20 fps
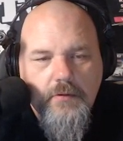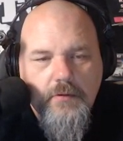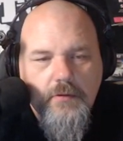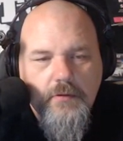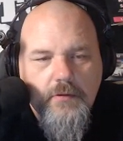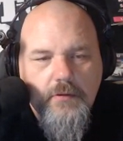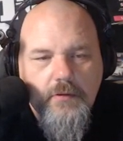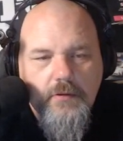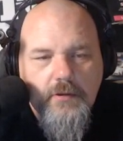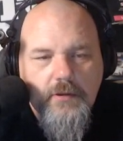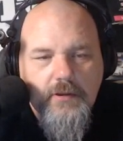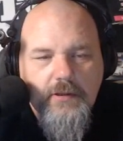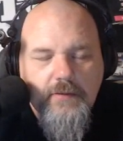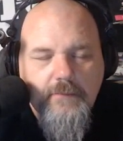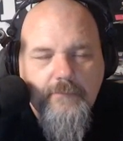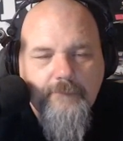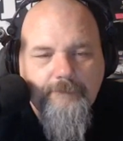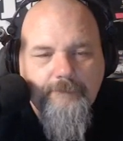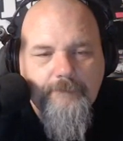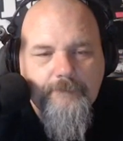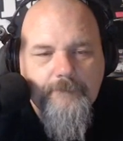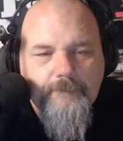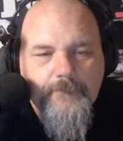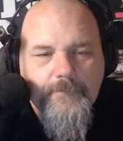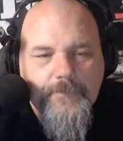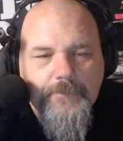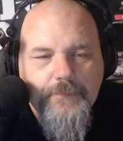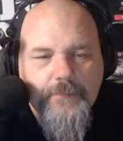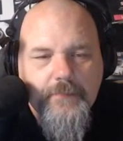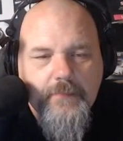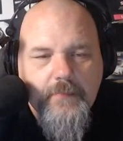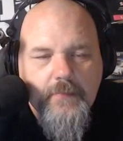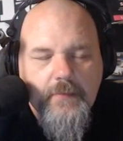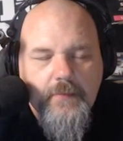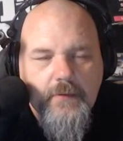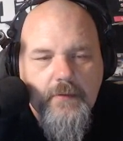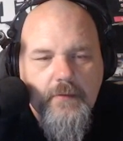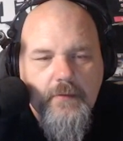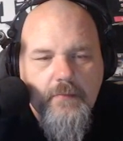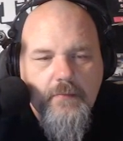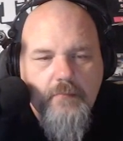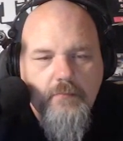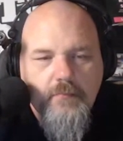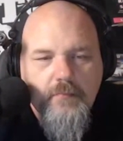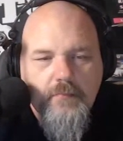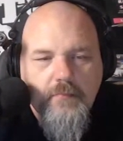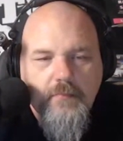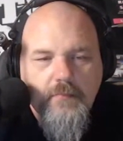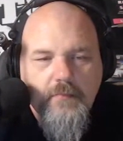This person isn't speaking.